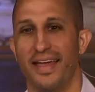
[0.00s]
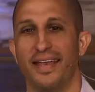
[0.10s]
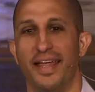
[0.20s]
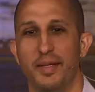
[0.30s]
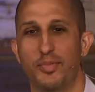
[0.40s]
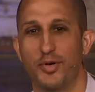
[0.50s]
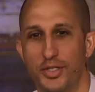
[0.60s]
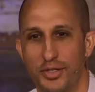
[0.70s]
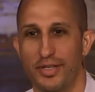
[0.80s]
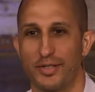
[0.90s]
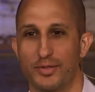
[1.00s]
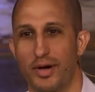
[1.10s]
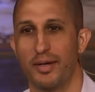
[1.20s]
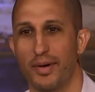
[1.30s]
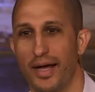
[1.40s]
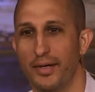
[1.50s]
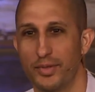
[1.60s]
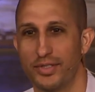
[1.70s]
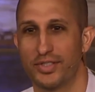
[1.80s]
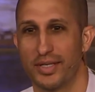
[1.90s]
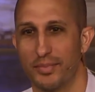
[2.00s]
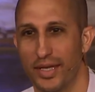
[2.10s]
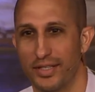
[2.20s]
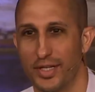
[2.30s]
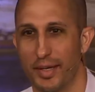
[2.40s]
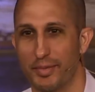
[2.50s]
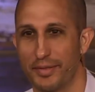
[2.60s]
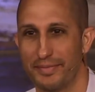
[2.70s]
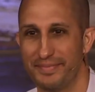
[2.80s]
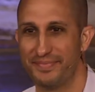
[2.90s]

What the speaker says: And any preacher in his right mind would skip that chapter.